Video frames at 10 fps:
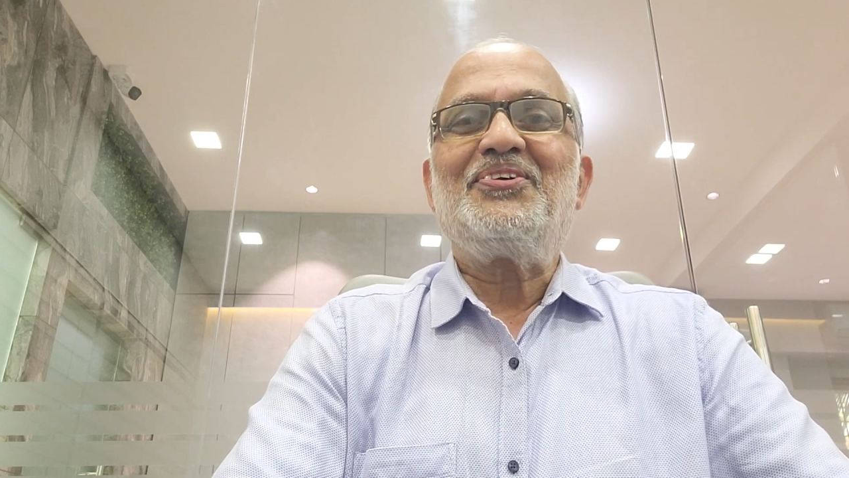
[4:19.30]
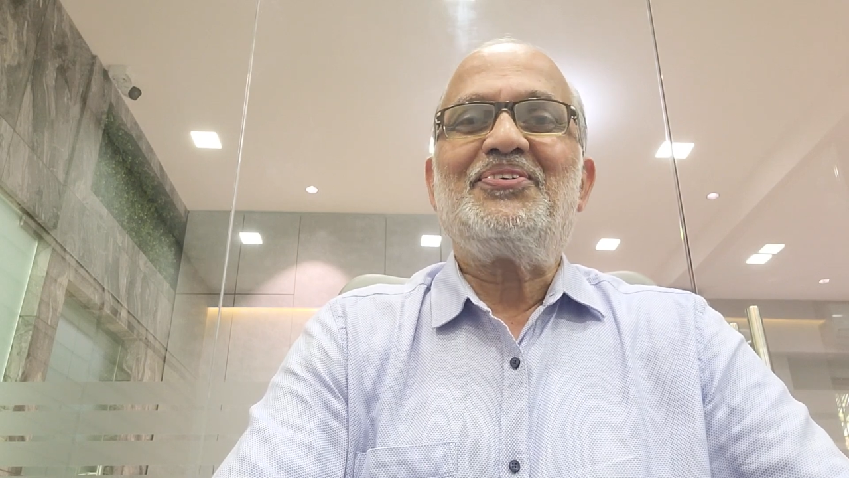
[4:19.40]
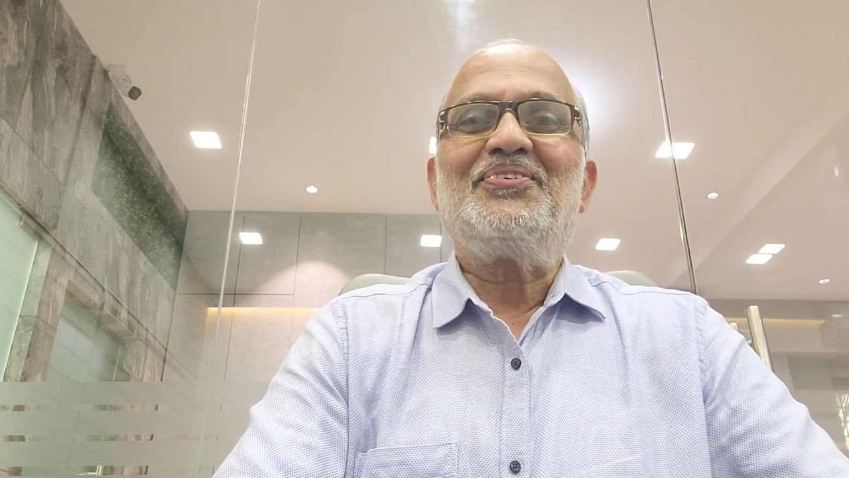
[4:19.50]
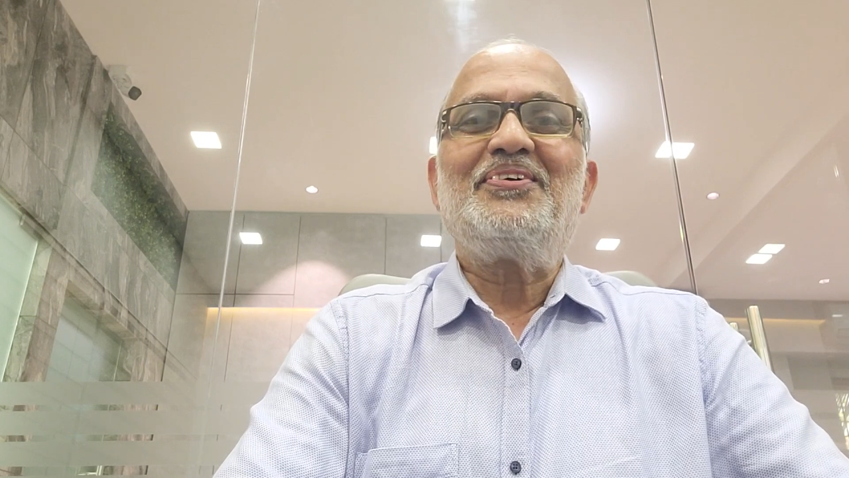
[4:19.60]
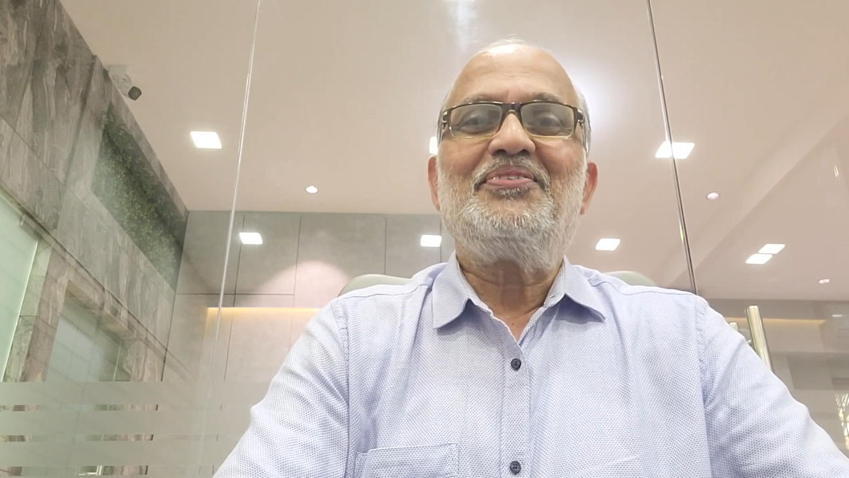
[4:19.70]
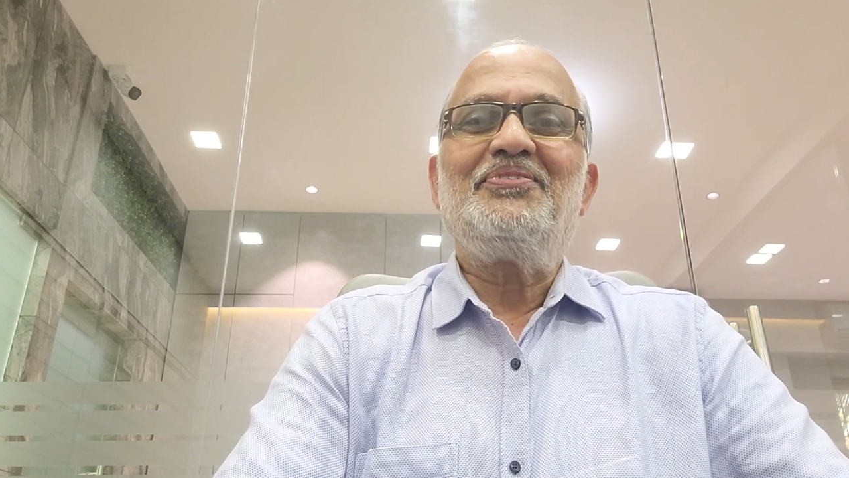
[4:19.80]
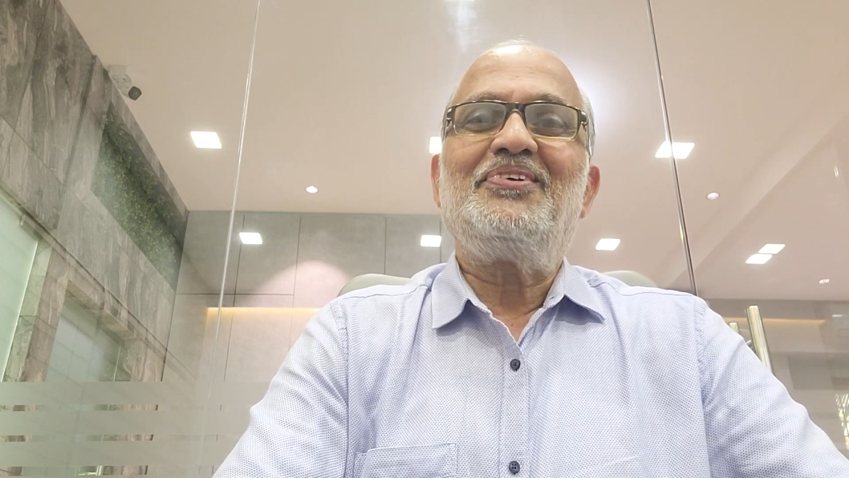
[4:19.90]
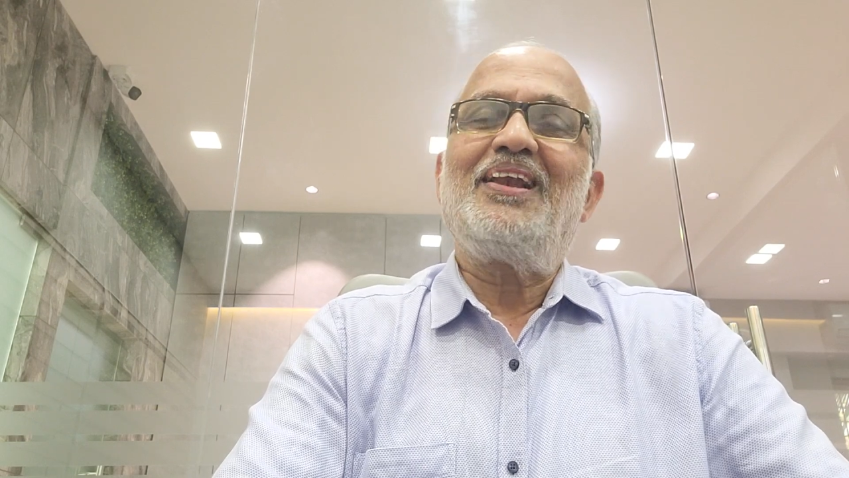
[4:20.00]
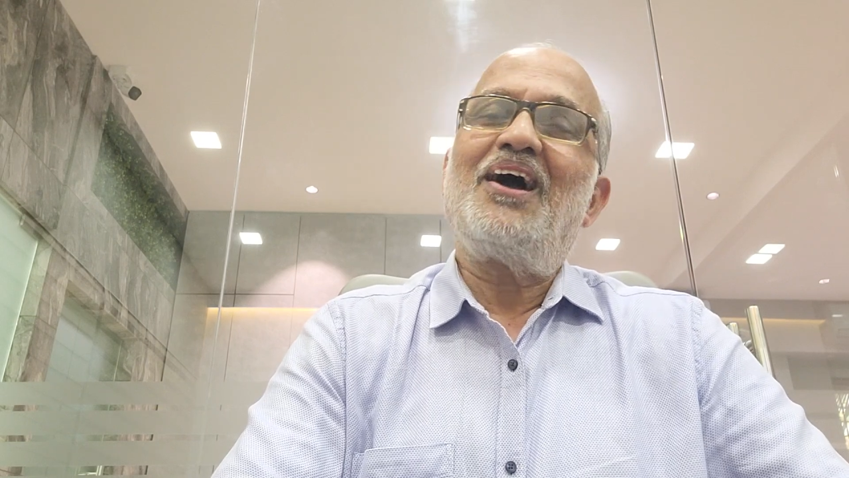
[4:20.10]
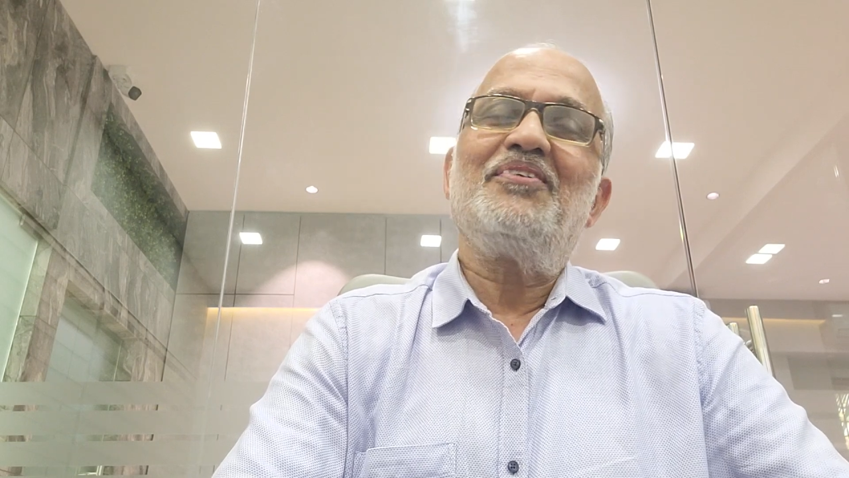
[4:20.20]
you.
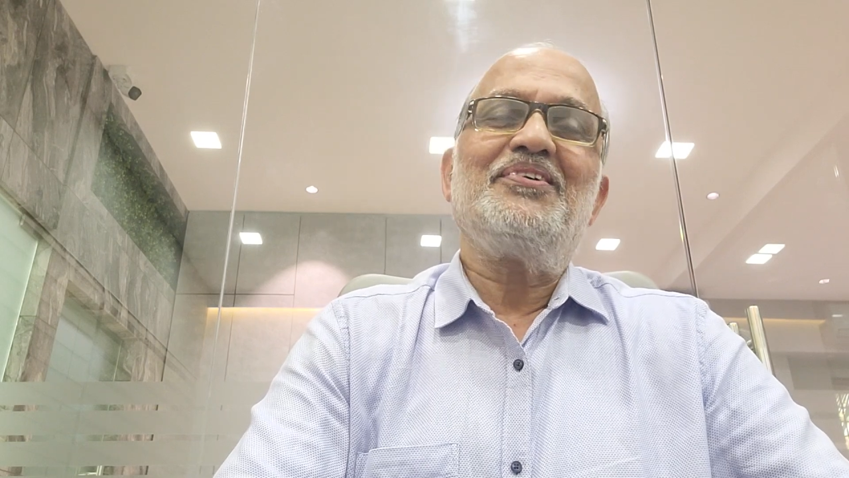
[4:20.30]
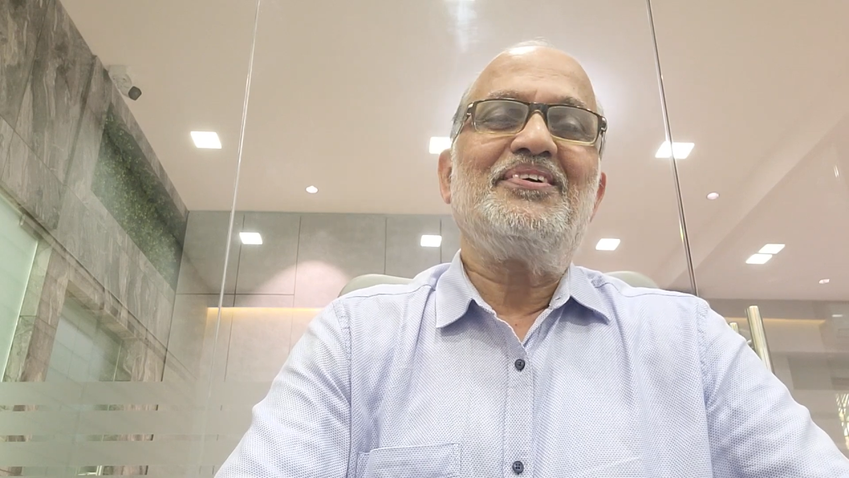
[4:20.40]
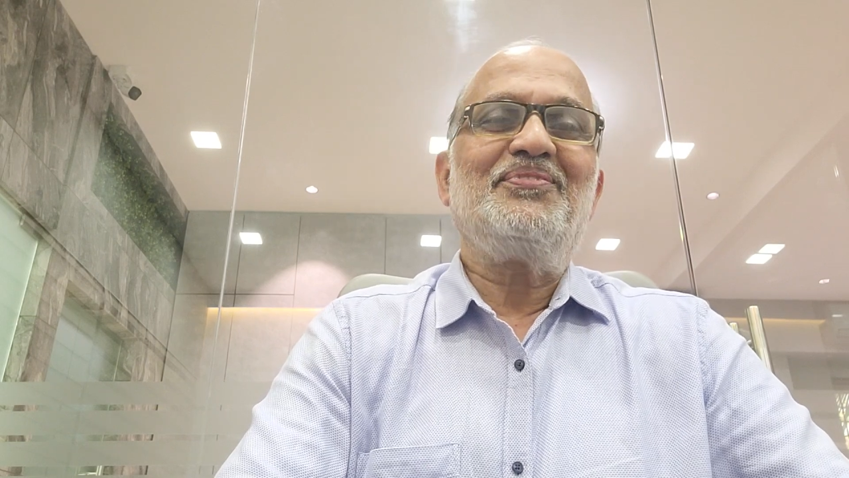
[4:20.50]
We'll have